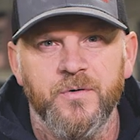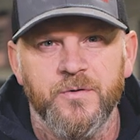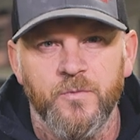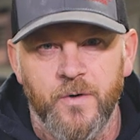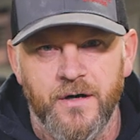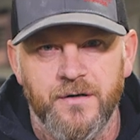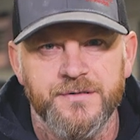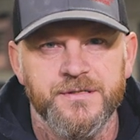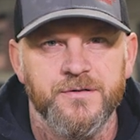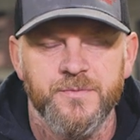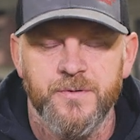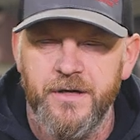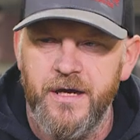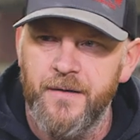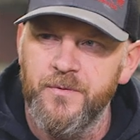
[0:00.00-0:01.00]
with the welds. I was
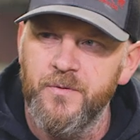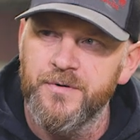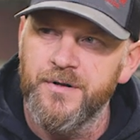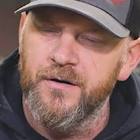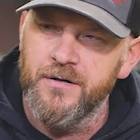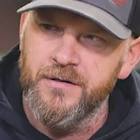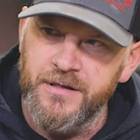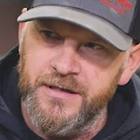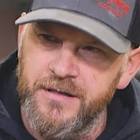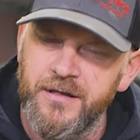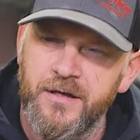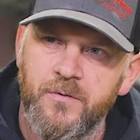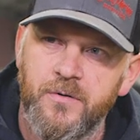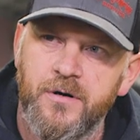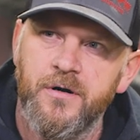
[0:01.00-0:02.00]
pretty happy with how clean
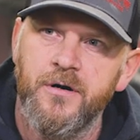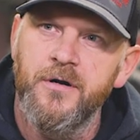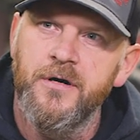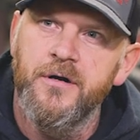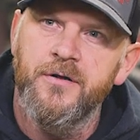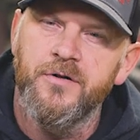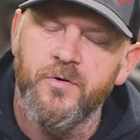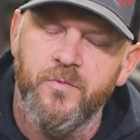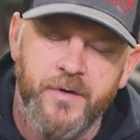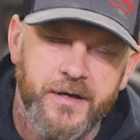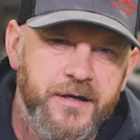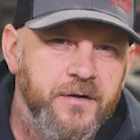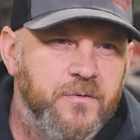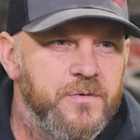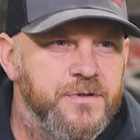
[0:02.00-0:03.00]
they were. The
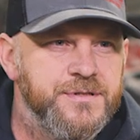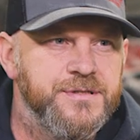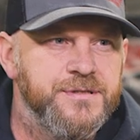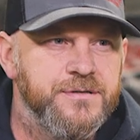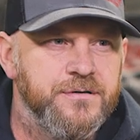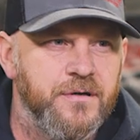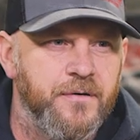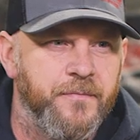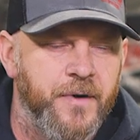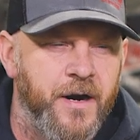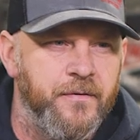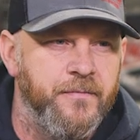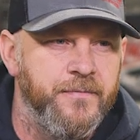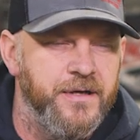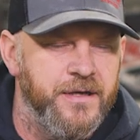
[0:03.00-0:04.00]
rigging was
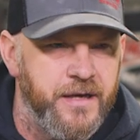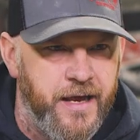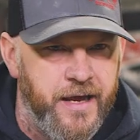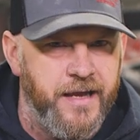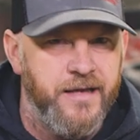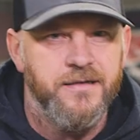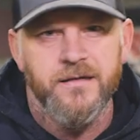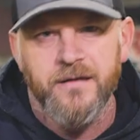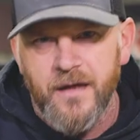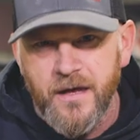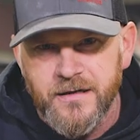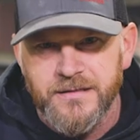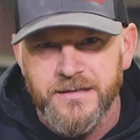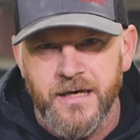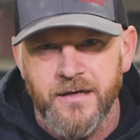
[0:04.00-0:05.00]
probably an 8
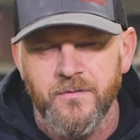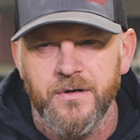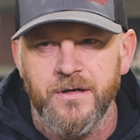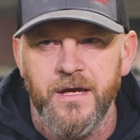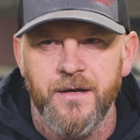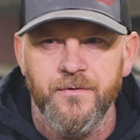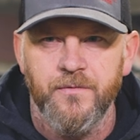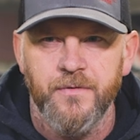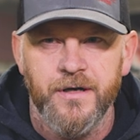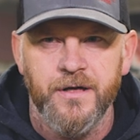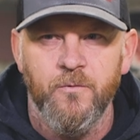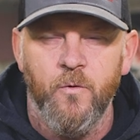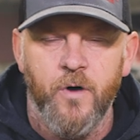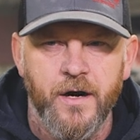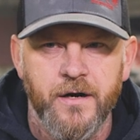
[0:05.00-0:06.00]
out of 10 when it came to
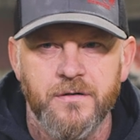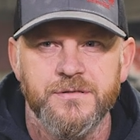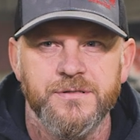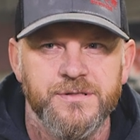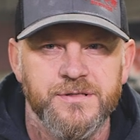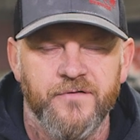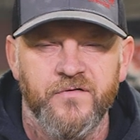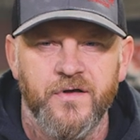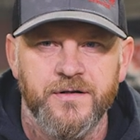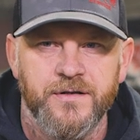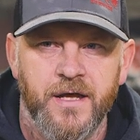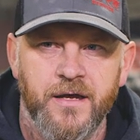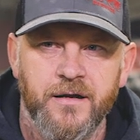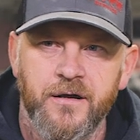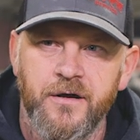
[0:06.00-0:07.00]
rigging wires and stuff like
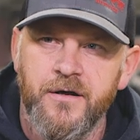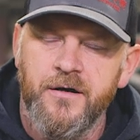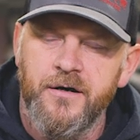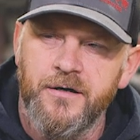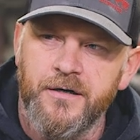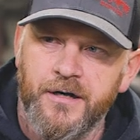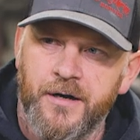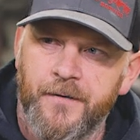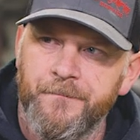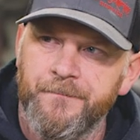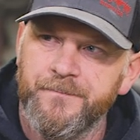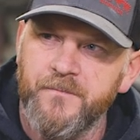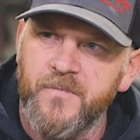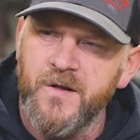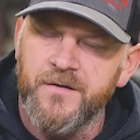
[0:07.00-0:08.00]
that.
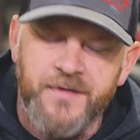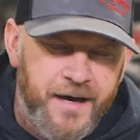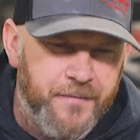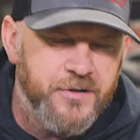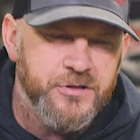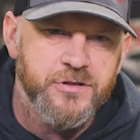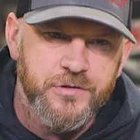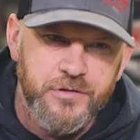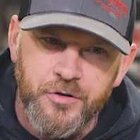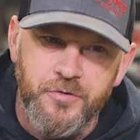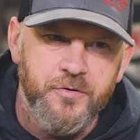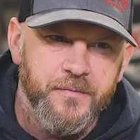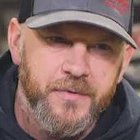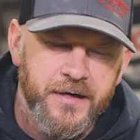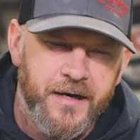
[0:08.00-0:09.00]
Not much
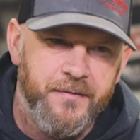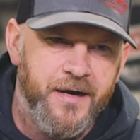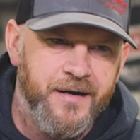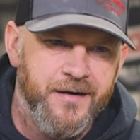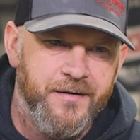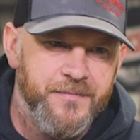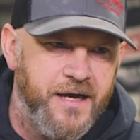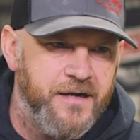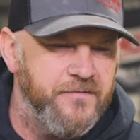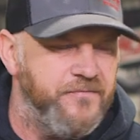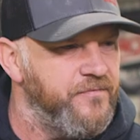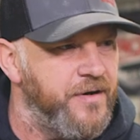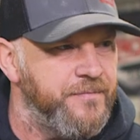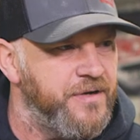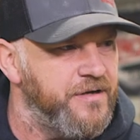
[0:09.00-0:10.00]
loom, and I'm not
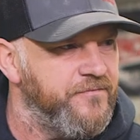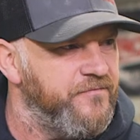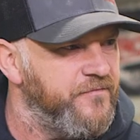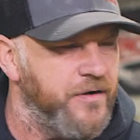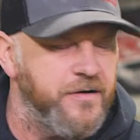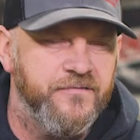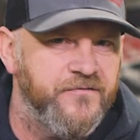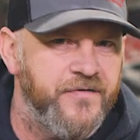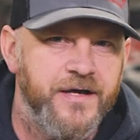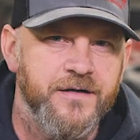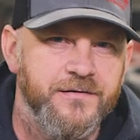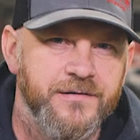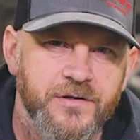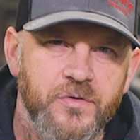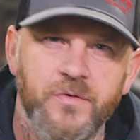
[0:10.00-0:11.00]
a fan
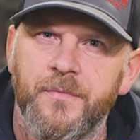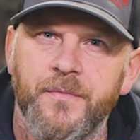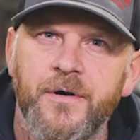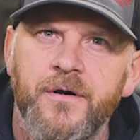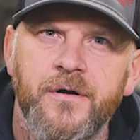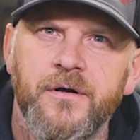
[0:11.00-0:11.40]
of loom,